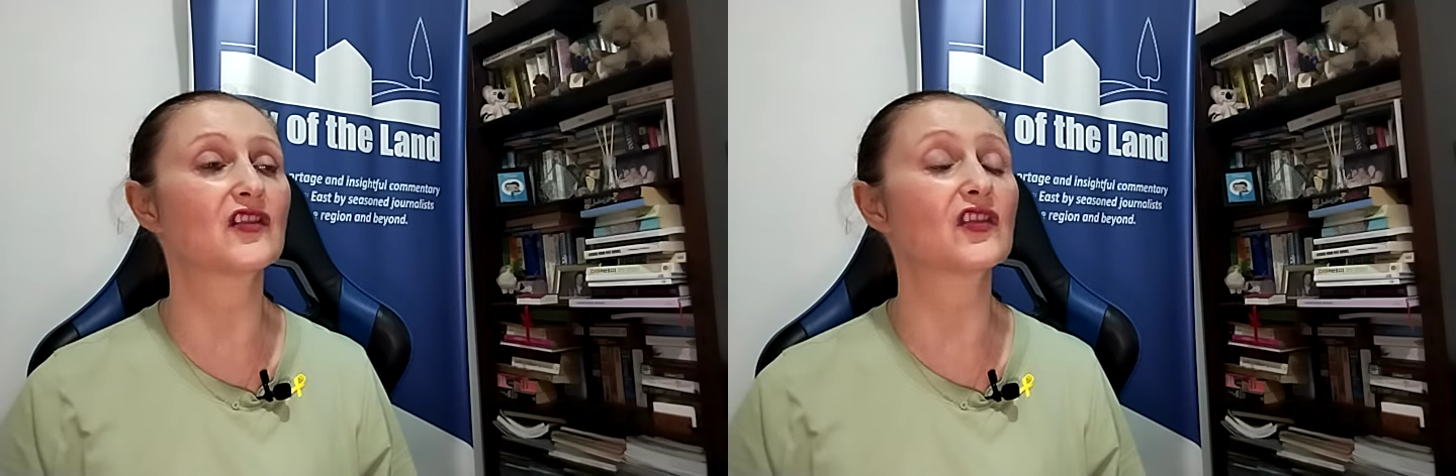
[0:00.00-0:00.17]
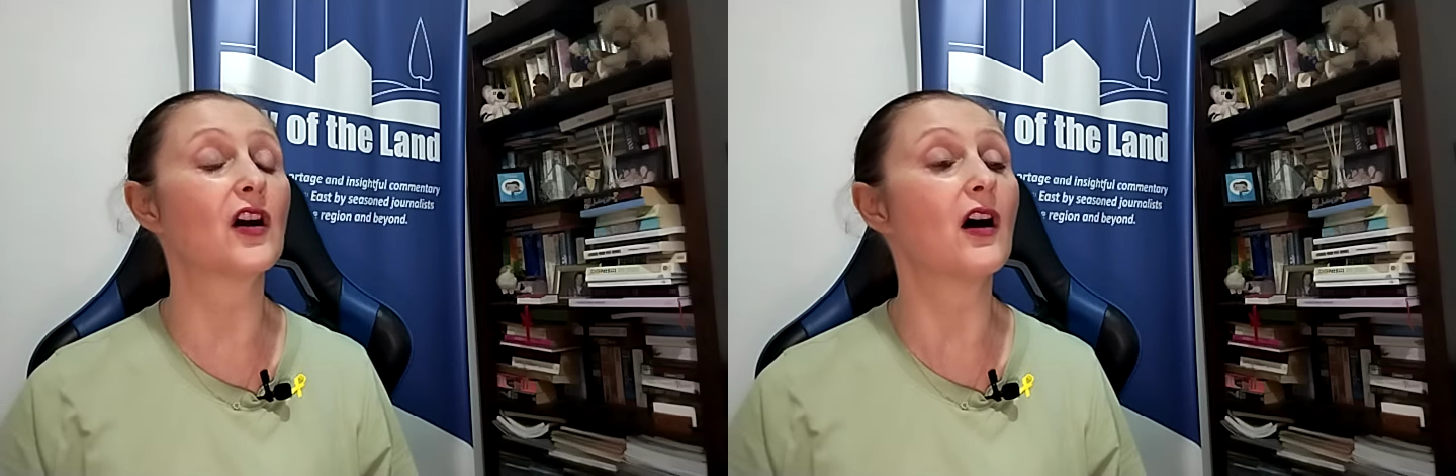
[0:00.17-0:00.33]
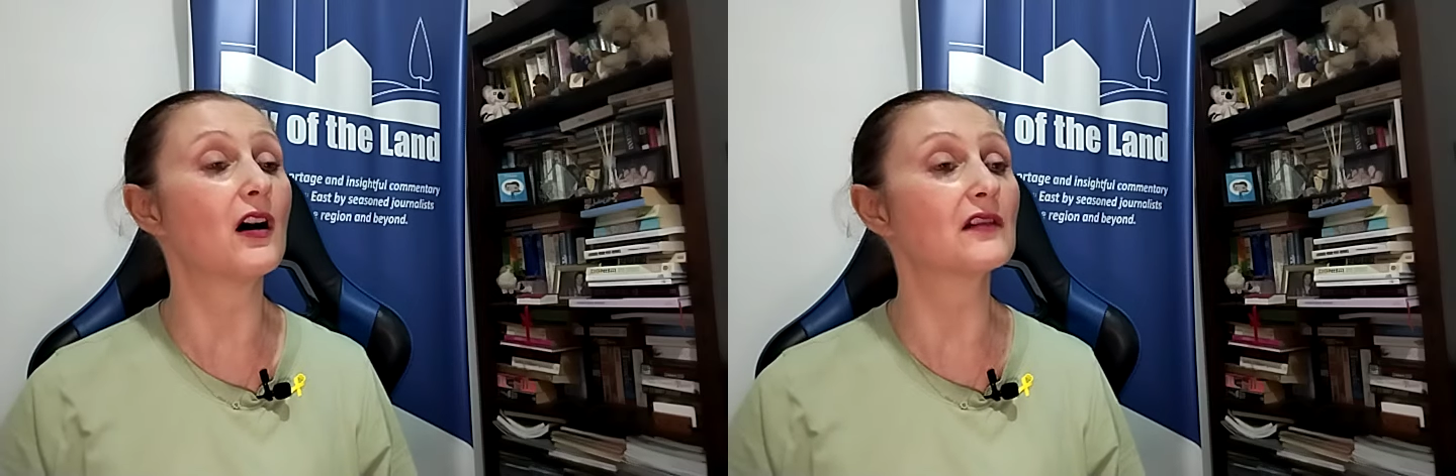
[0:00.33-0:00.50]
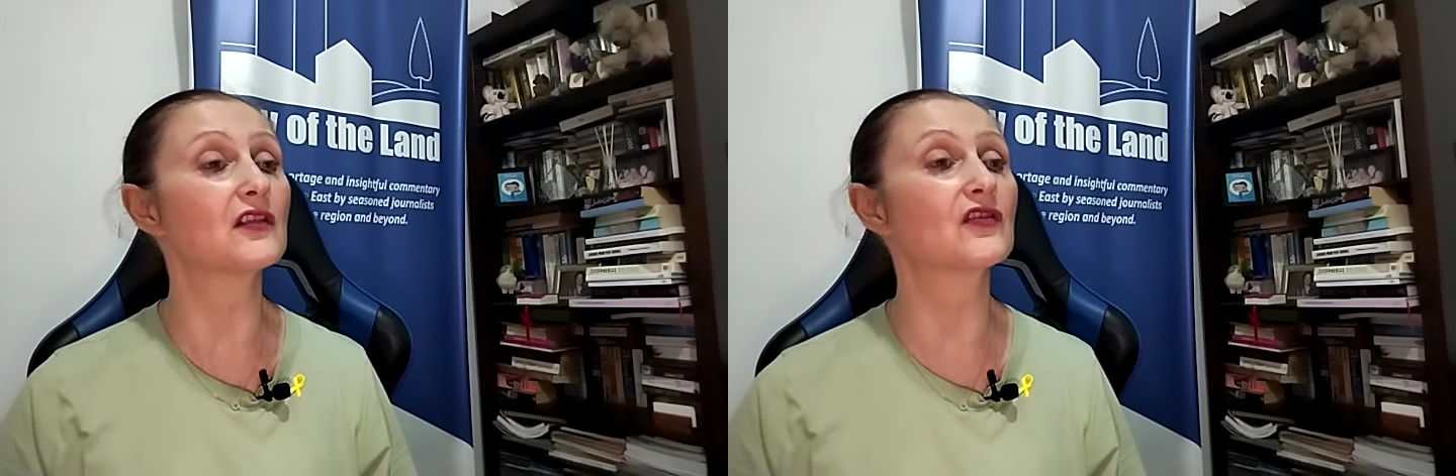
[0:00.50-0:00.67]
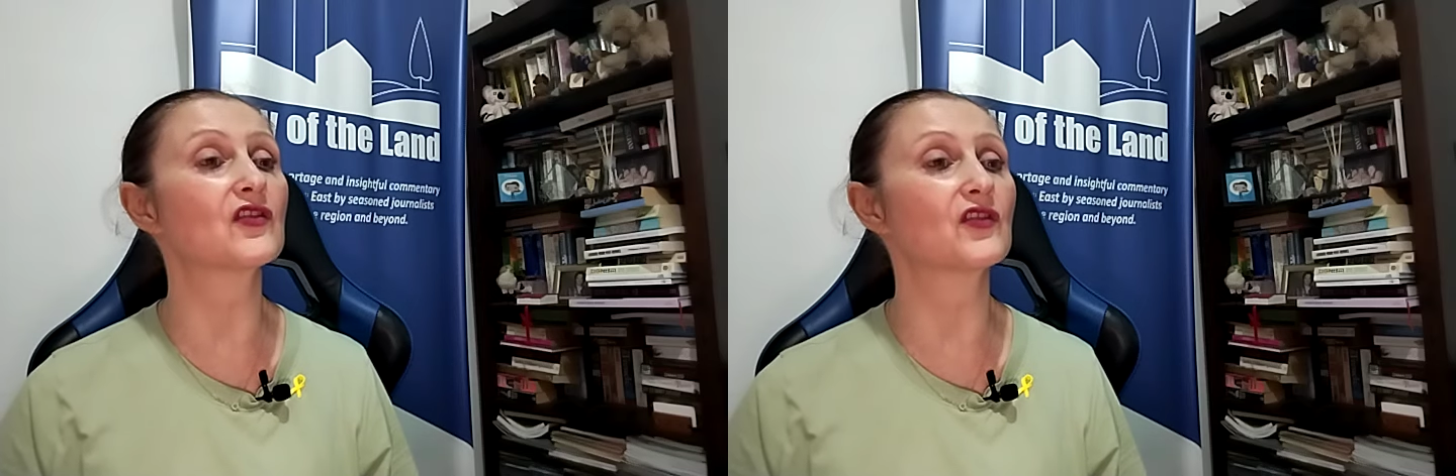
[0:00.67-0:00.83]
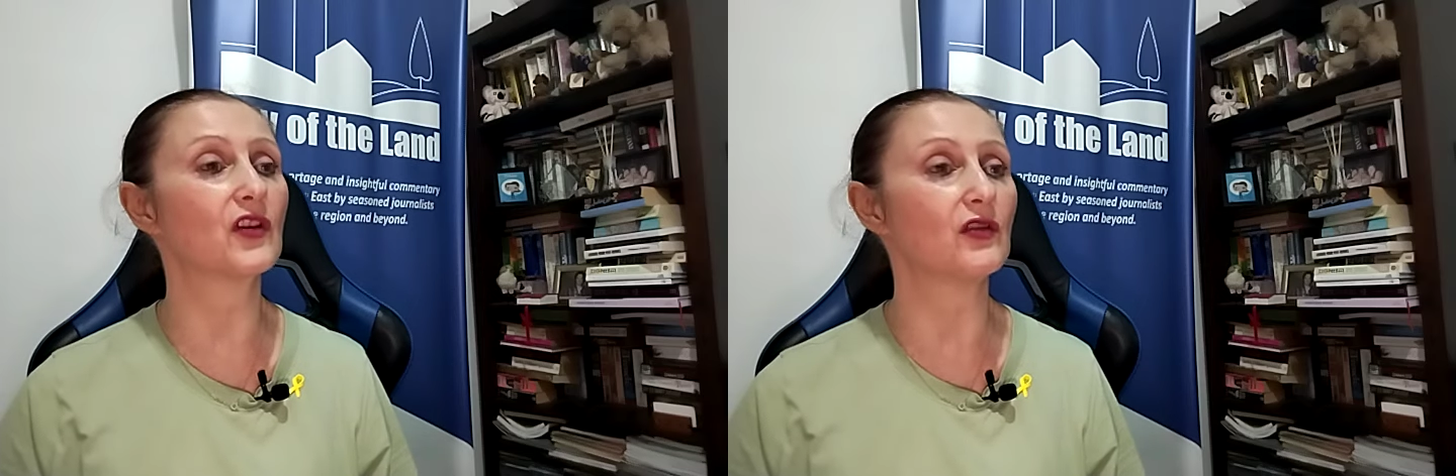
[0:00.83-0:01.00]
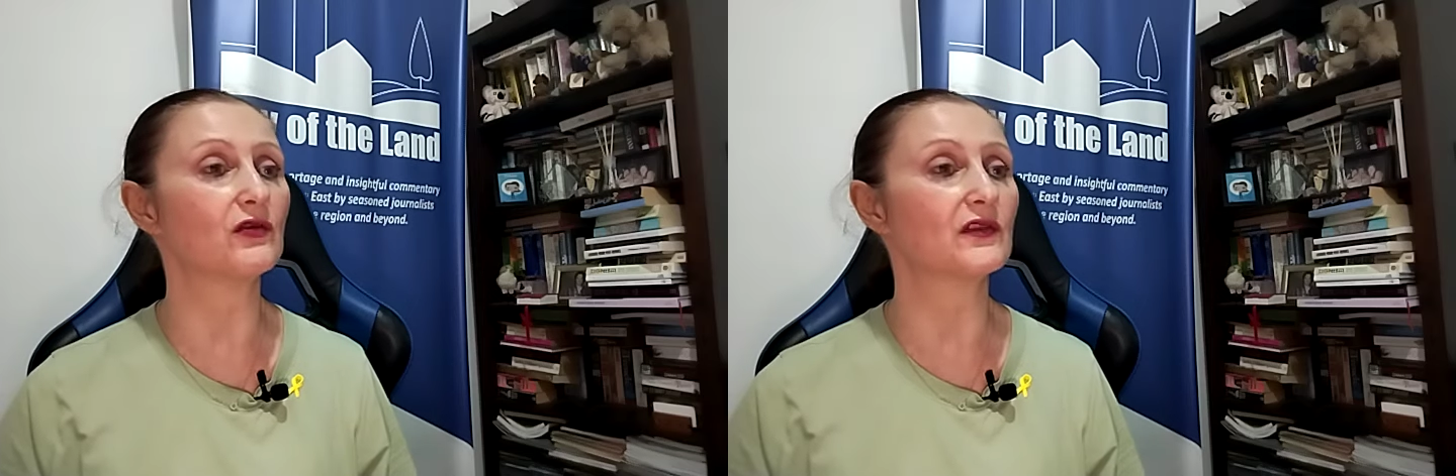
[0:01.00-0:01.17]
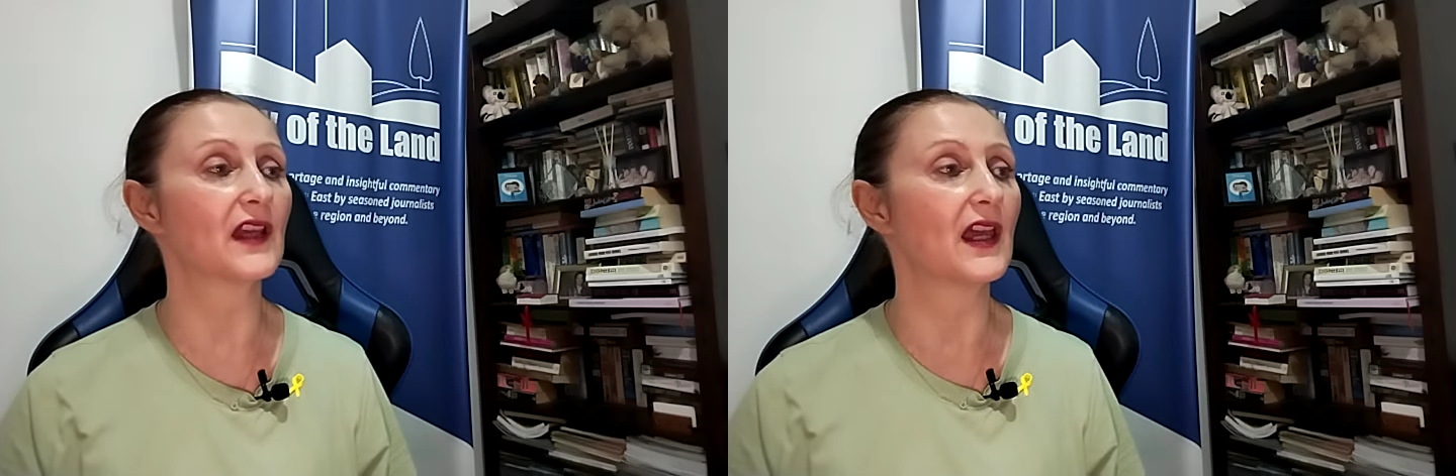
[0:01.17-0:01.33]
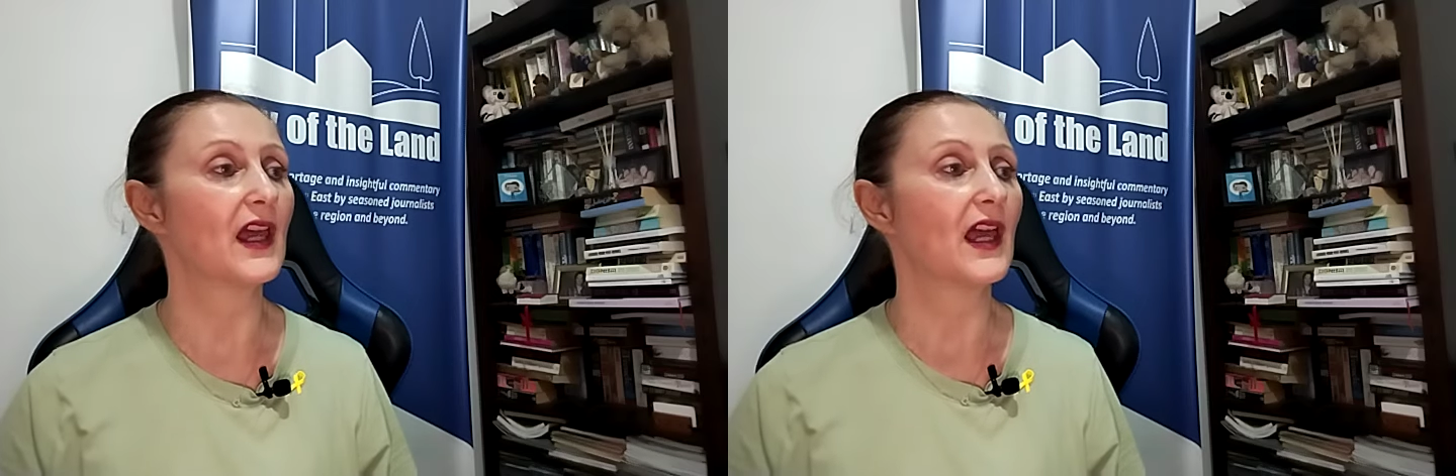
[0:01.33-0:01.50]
scarred souls,